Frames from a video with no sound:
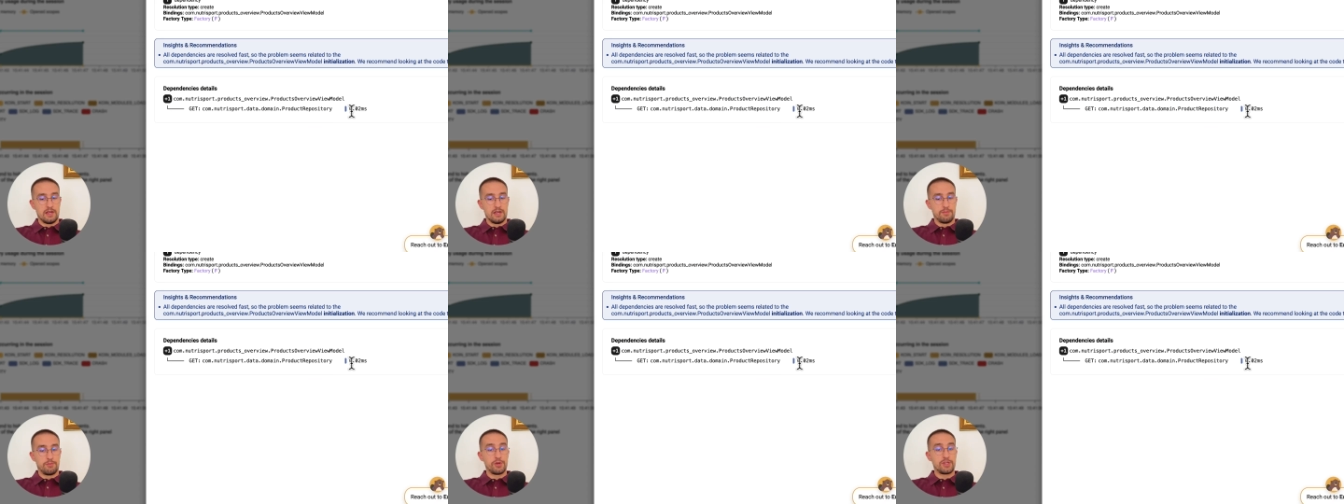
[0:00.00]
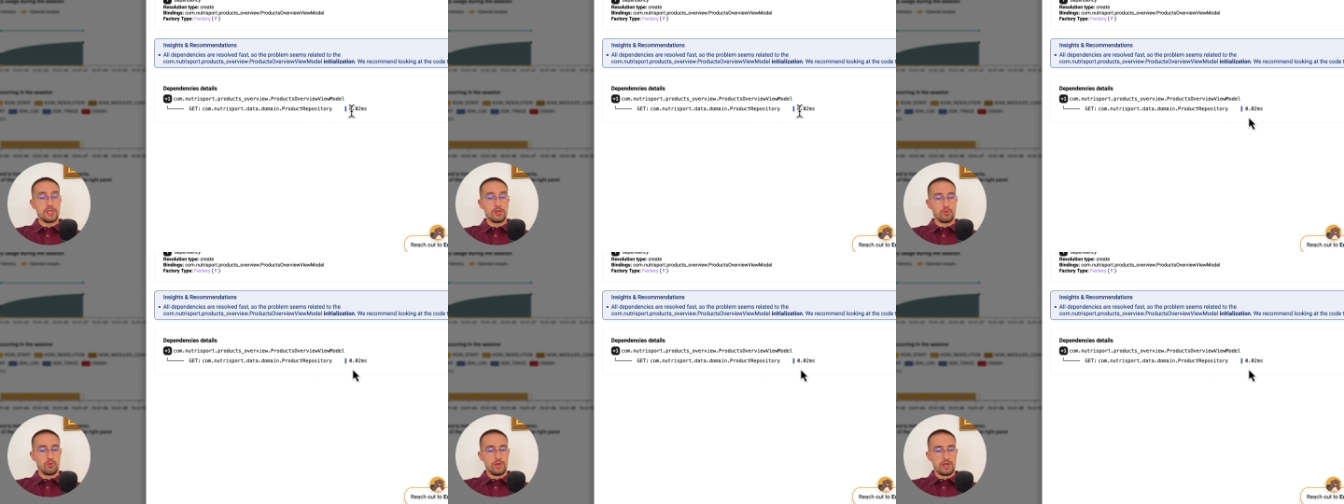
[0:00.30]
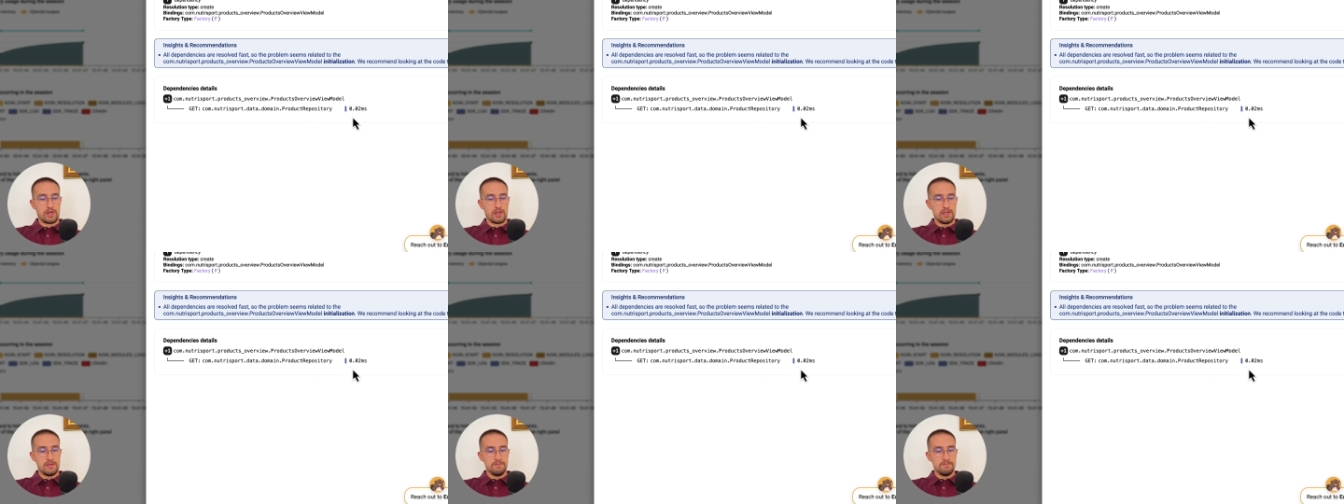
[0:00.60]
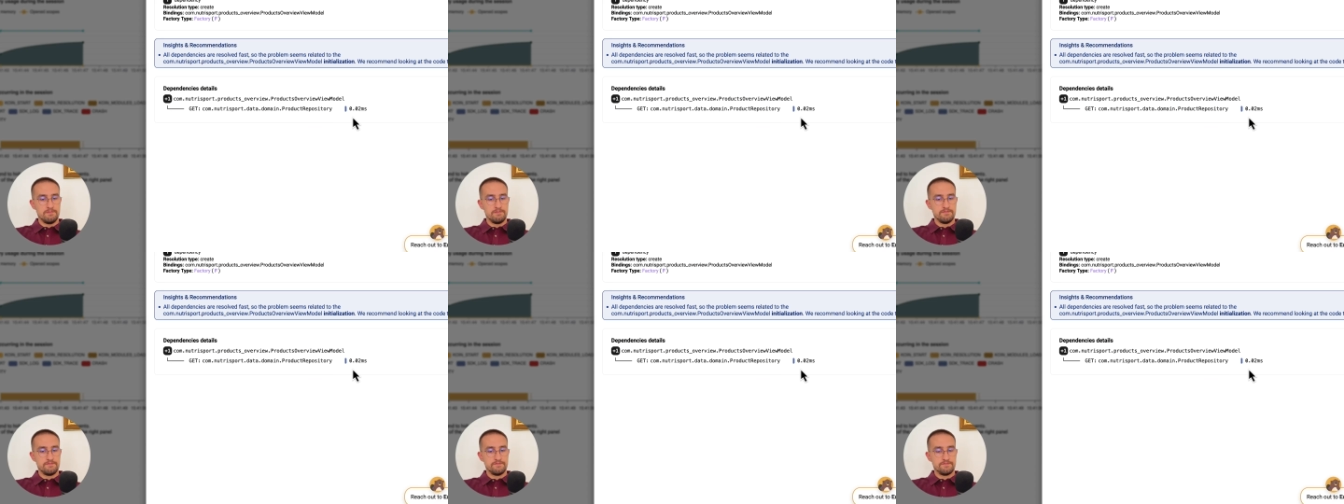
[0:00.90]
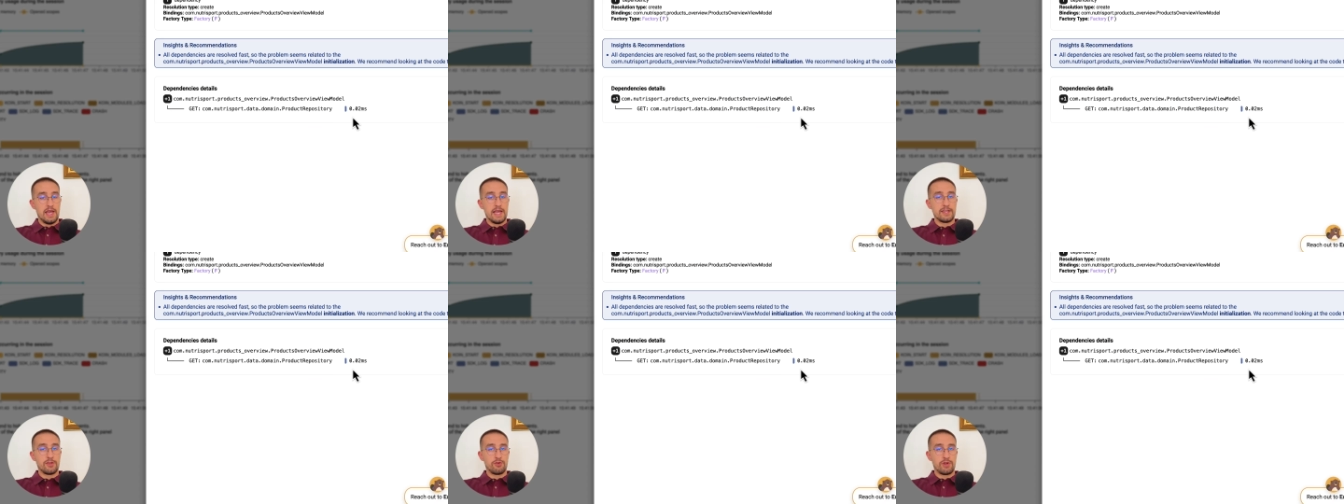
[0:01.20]
pretty quickly.
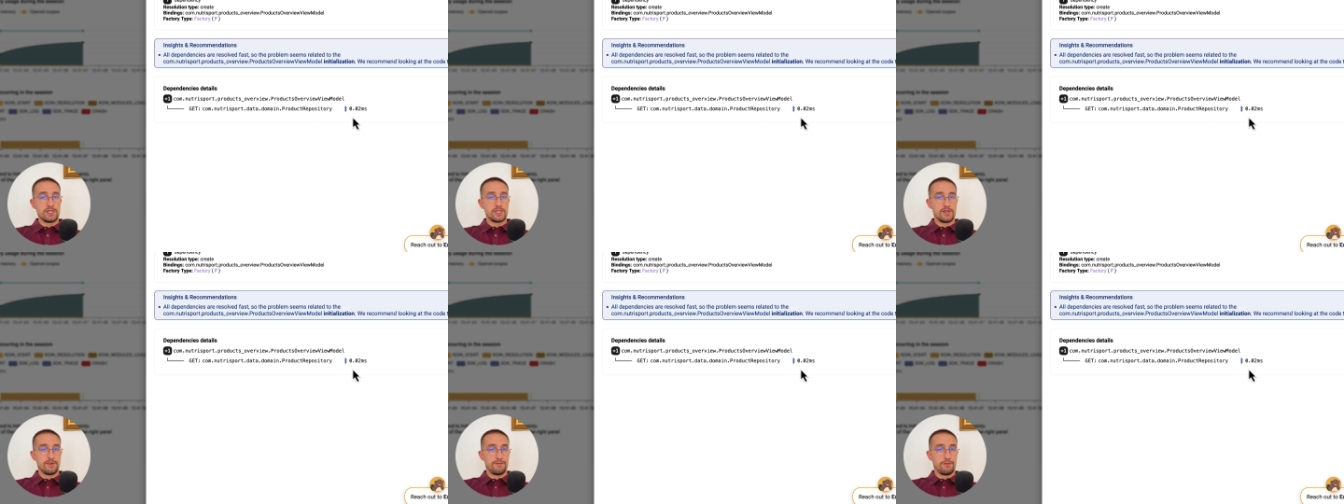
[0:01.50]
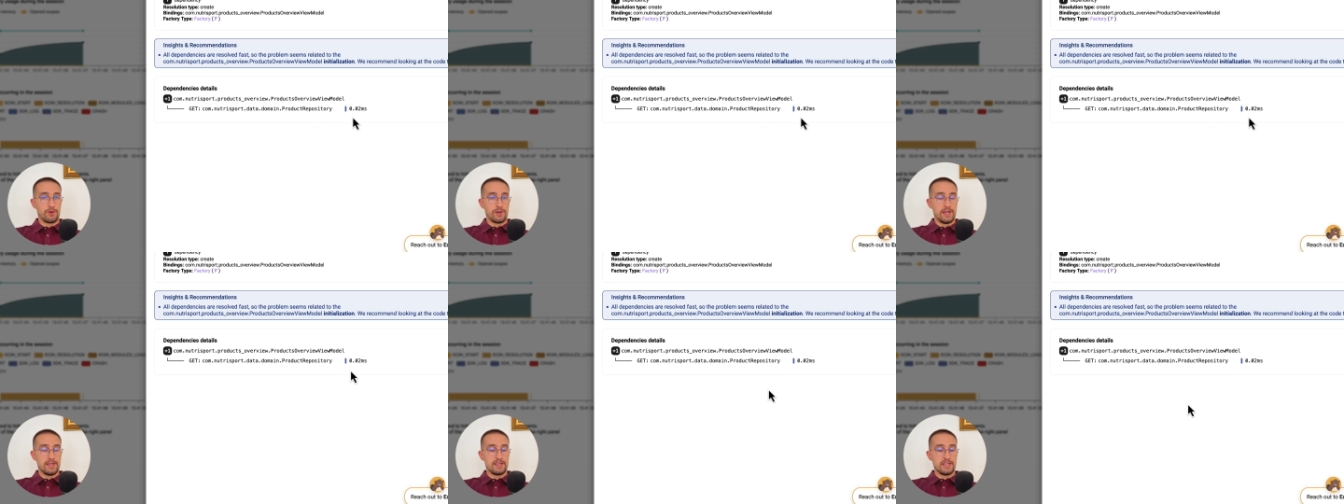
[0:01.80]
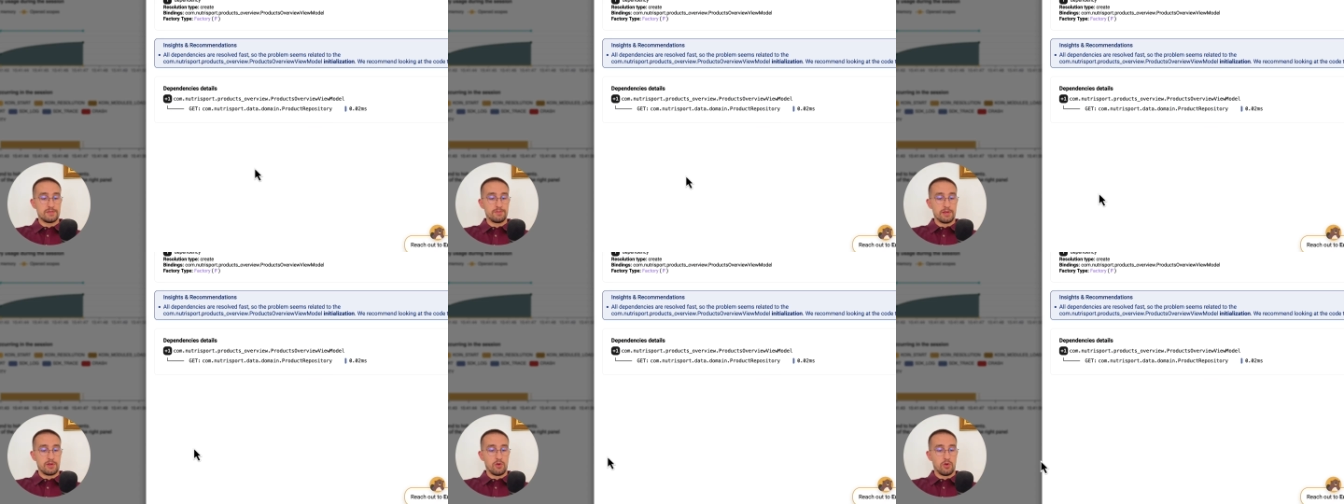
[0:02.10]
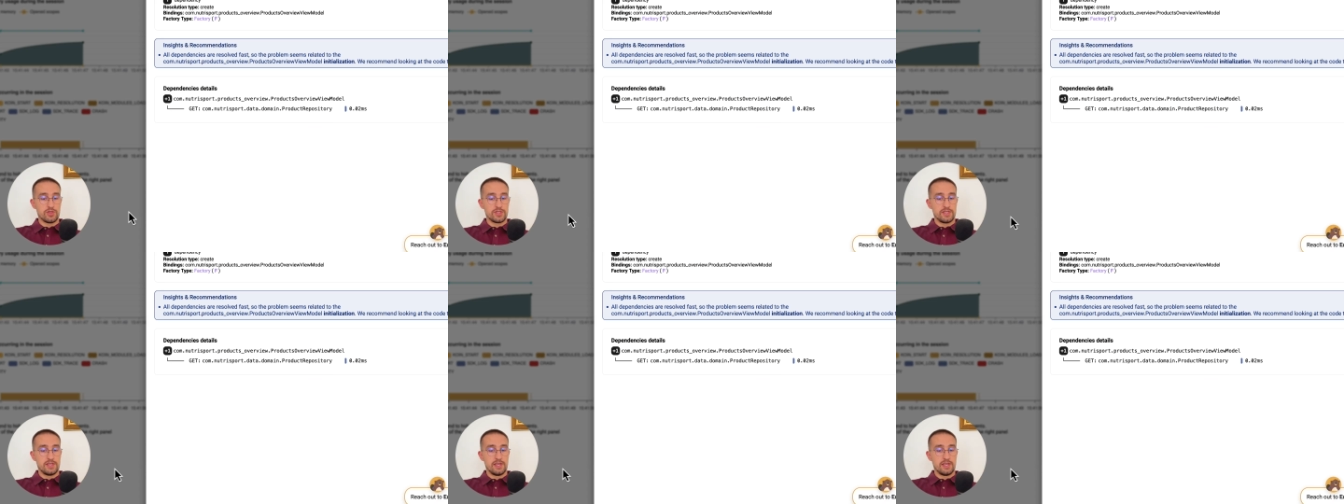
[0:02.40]
And the reason for that is because